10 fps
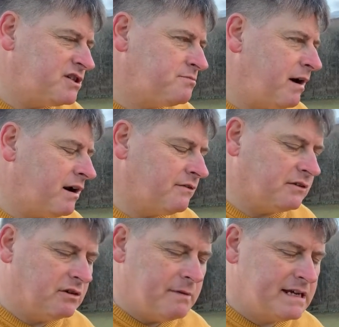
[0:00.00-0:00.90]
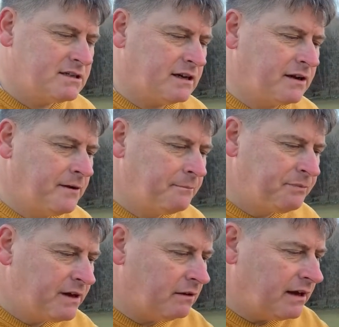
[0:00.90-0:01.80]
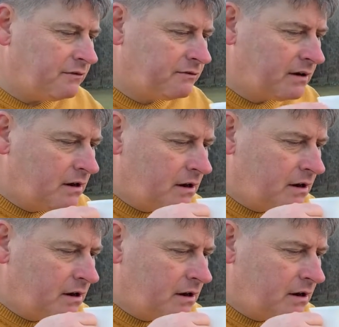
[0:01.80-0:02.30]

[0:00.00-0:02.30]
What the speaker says: as part of their domestic life.